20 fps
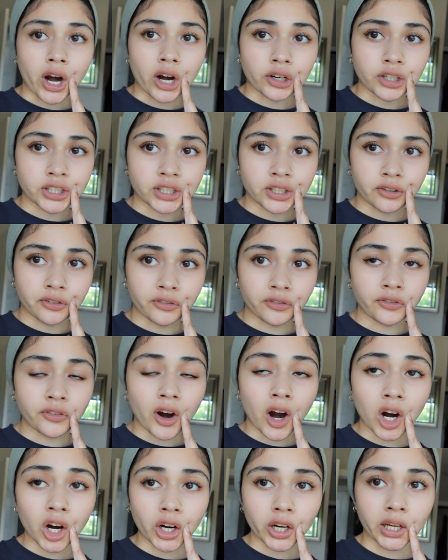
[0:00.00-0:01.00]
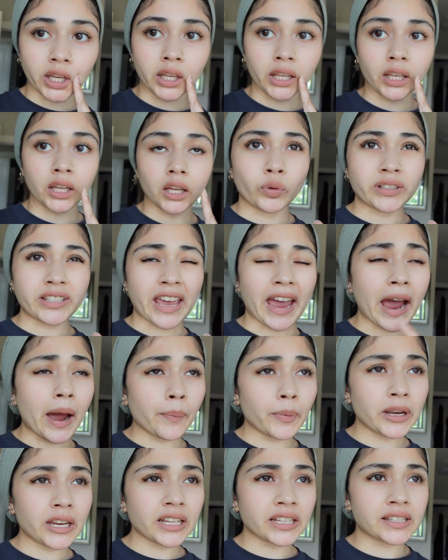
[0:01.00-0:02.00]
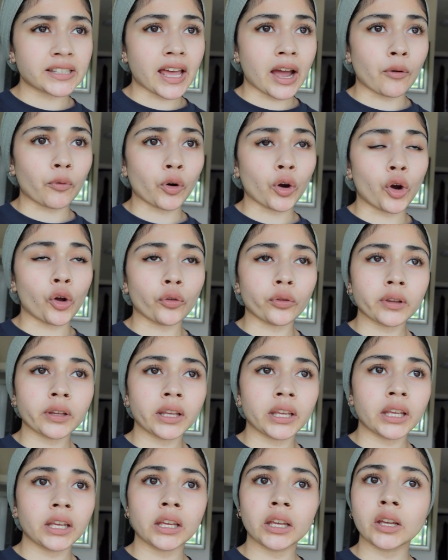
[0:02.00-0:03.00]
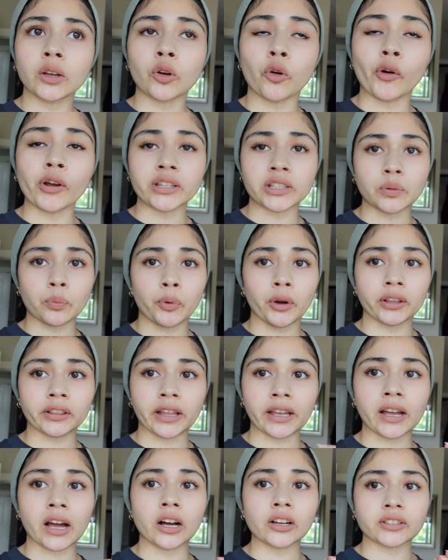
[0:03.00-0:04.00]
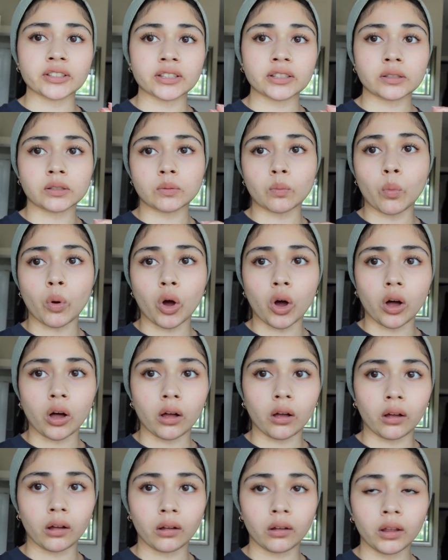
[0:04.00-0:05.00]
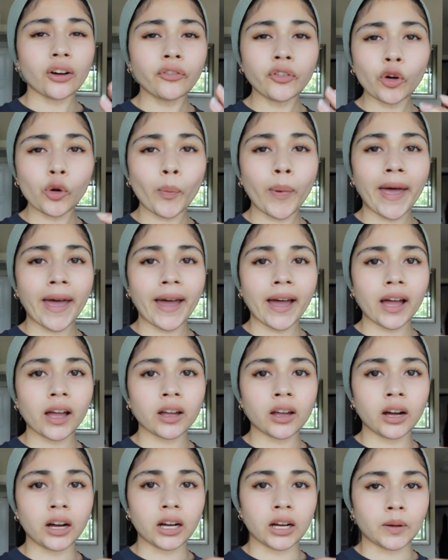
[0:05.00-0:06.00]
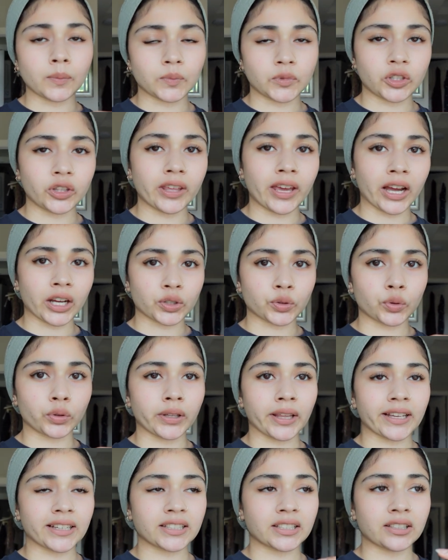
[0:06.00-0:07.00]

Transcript: our safari, what's happening is that we're only going to bring like a small duffel bag um, to the actual like